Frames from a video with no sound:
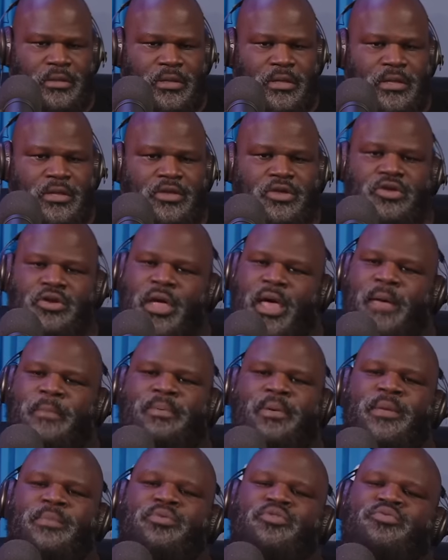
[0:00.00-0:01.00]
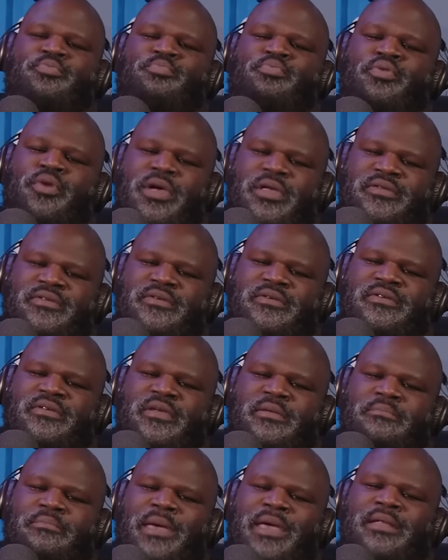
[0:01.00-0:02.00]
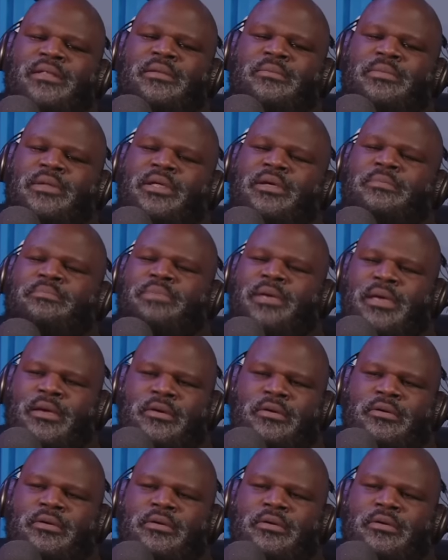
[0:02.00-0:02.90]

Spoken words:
You know how people's presence can make them look bigger?